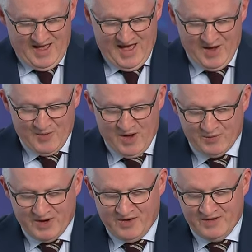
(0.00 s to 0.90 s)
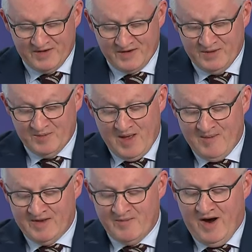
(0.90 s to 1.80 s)
what we're going to do. I
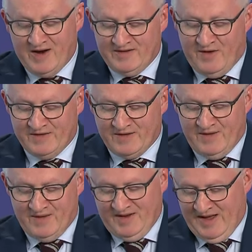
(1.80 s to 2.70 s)
mean, the market also,